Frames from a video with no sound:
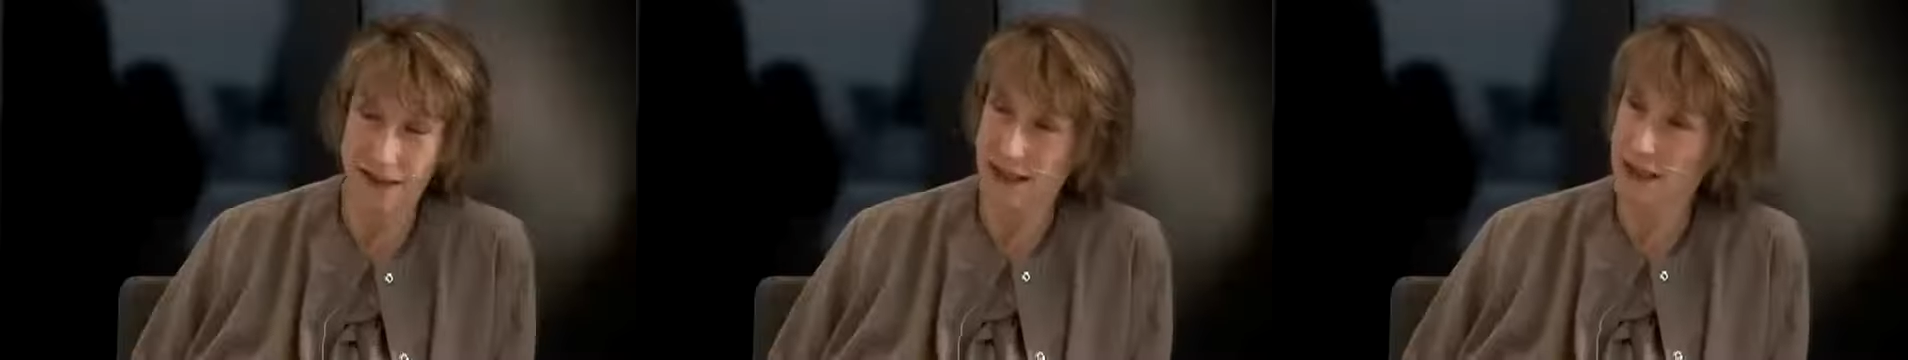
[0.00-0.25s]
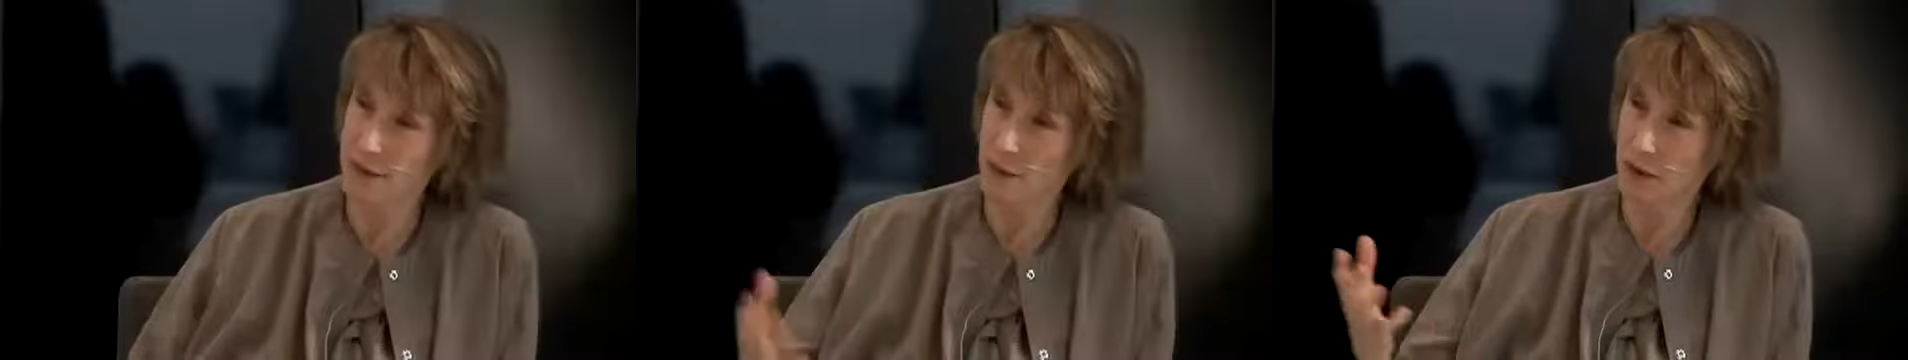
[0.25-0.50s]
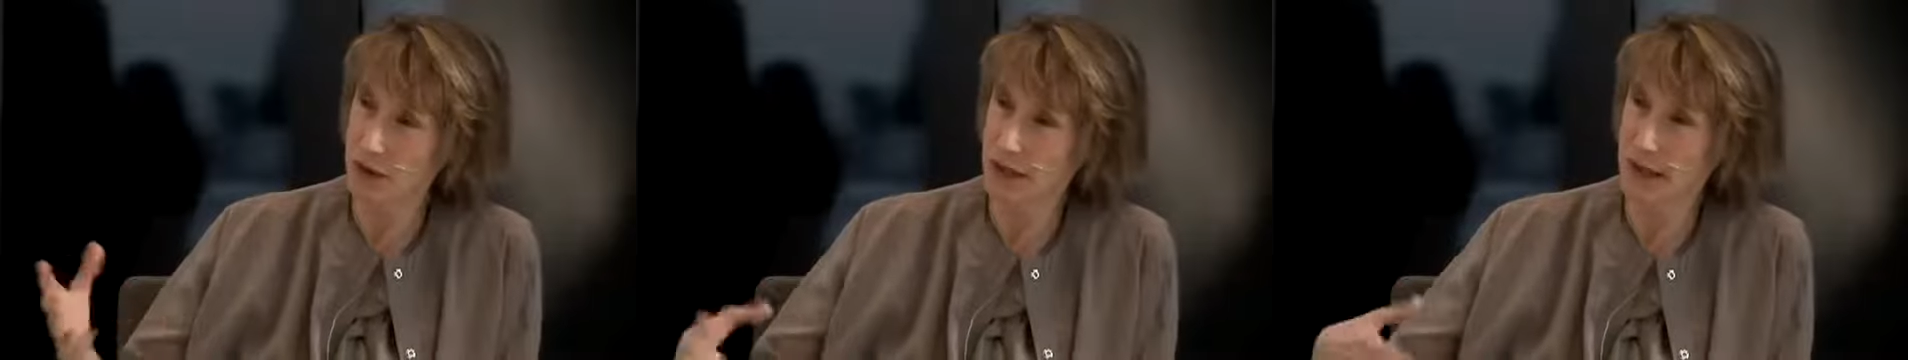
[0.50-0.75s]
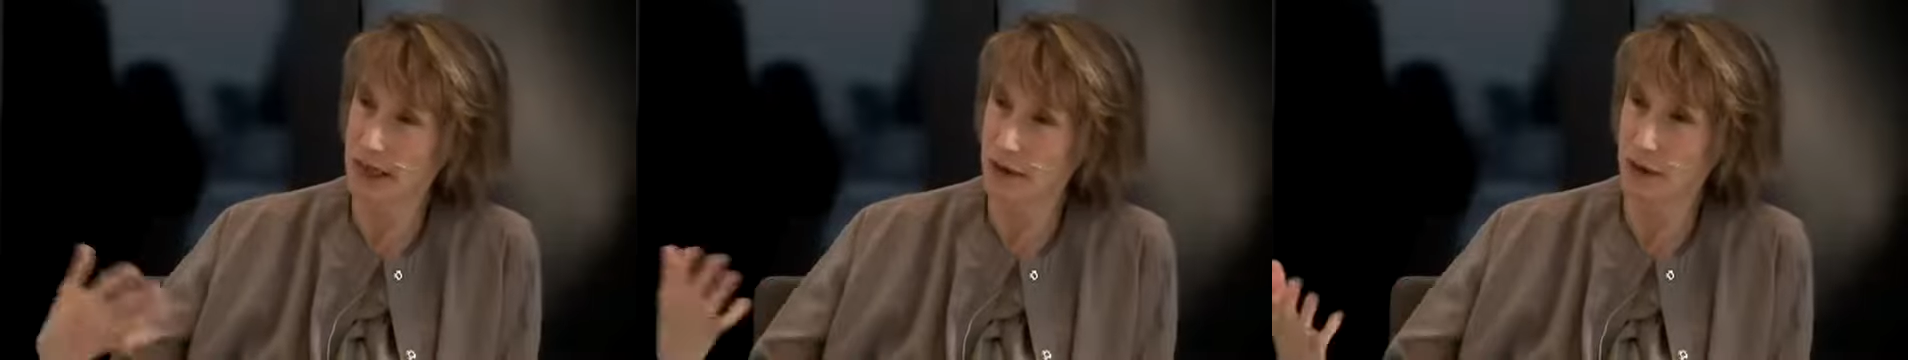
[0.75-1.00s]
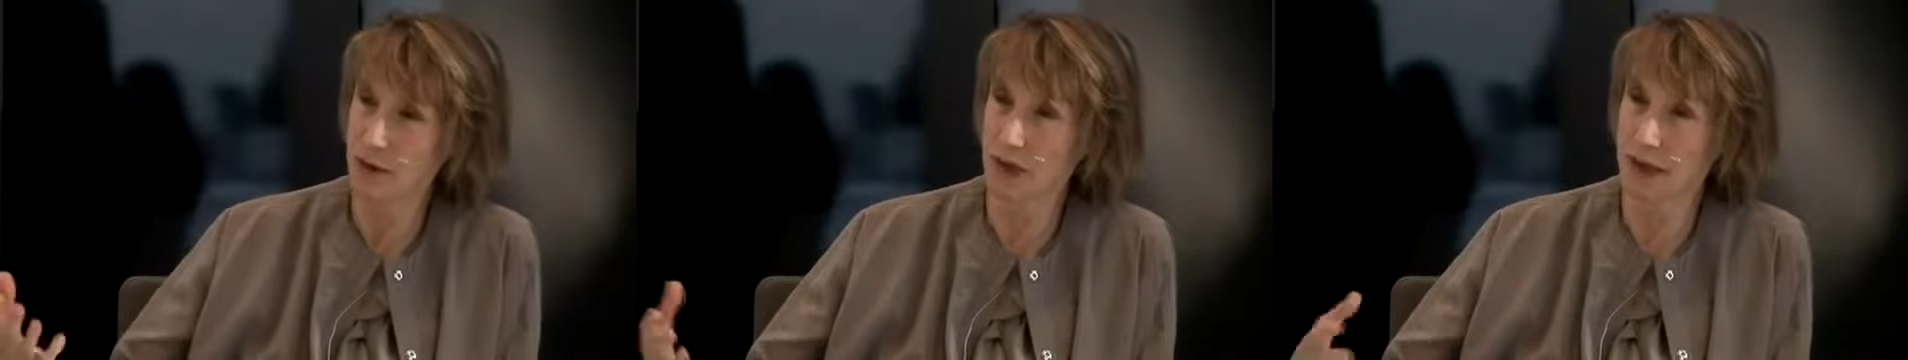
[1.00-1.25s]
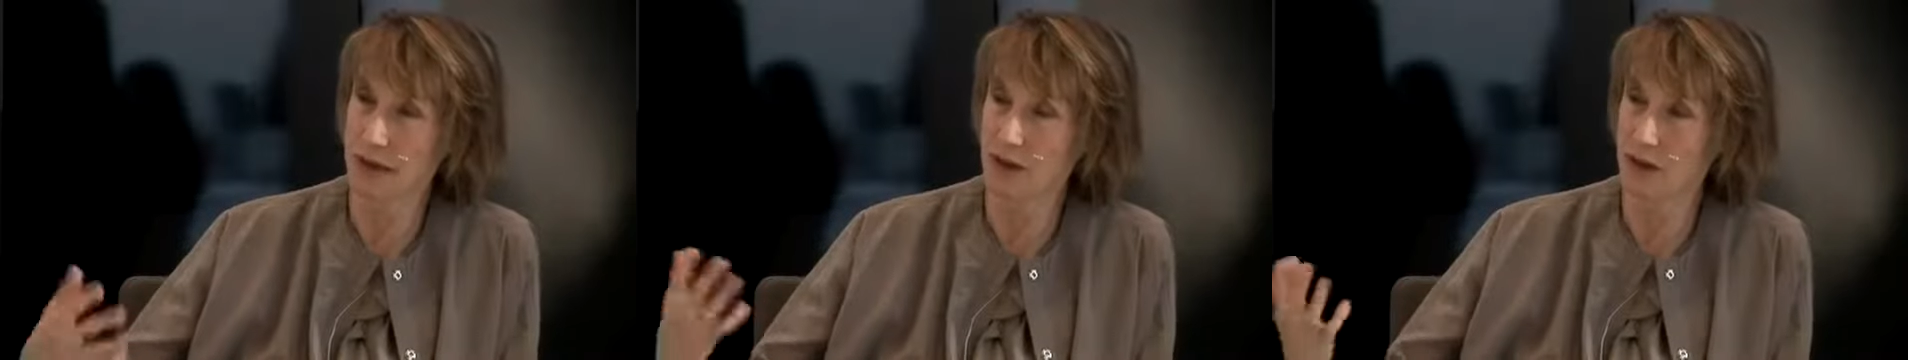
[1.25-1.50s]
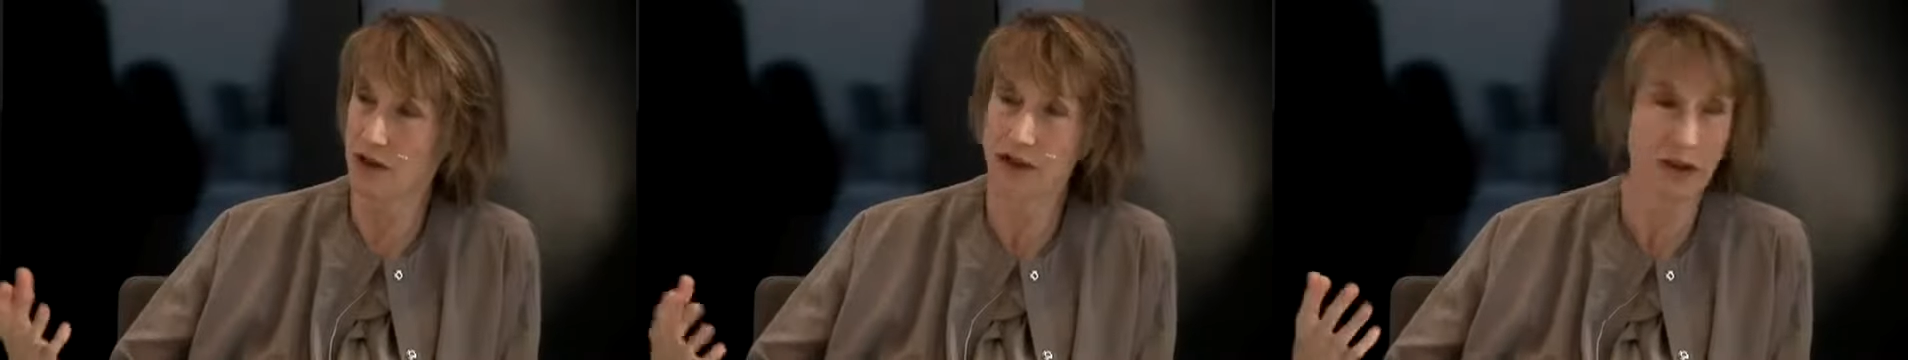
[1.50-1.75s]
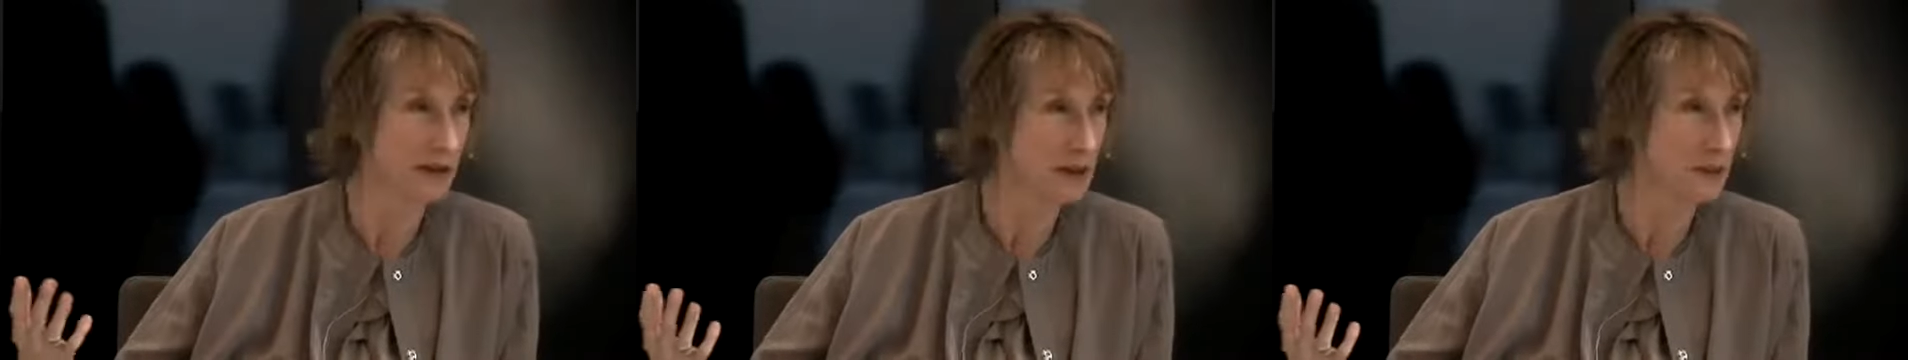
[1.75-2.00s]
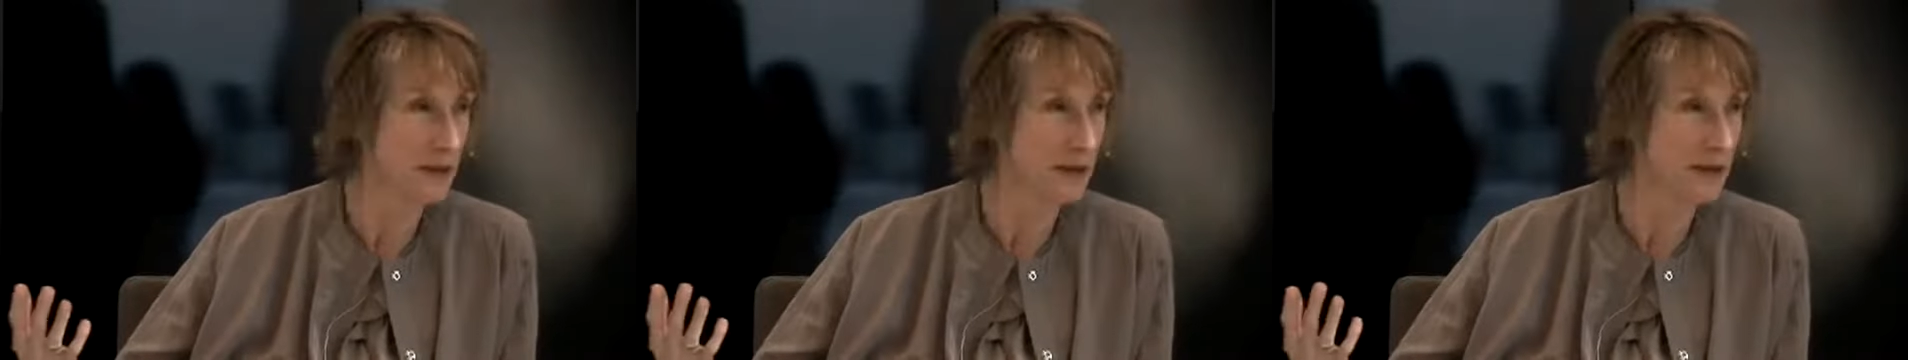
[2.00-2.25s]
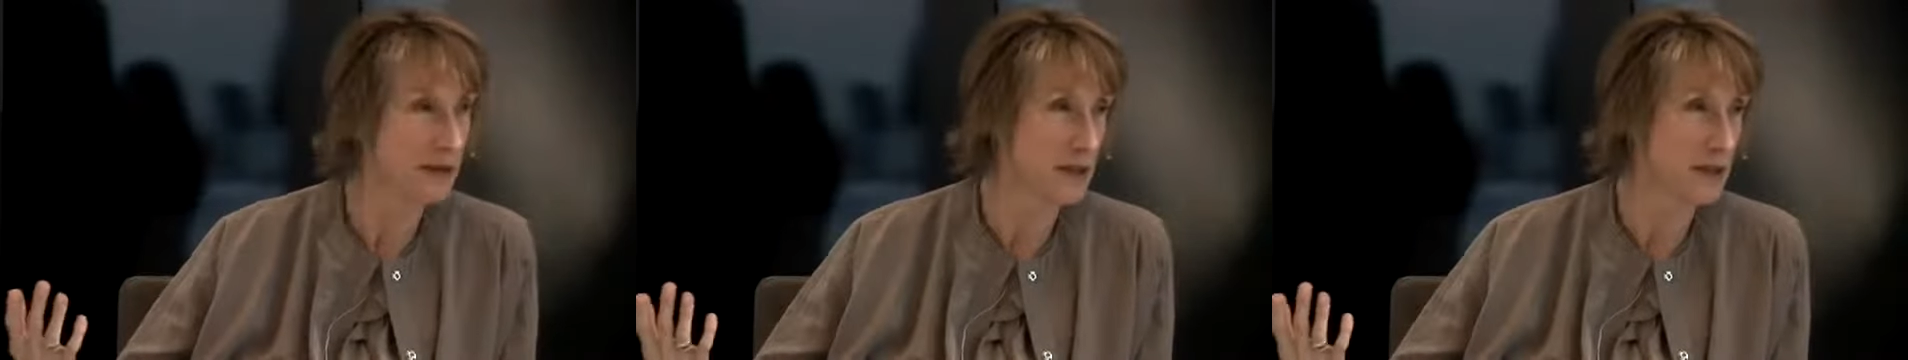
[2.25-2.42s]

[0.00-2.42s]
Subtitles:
I didn't want to let all that knowledge and experience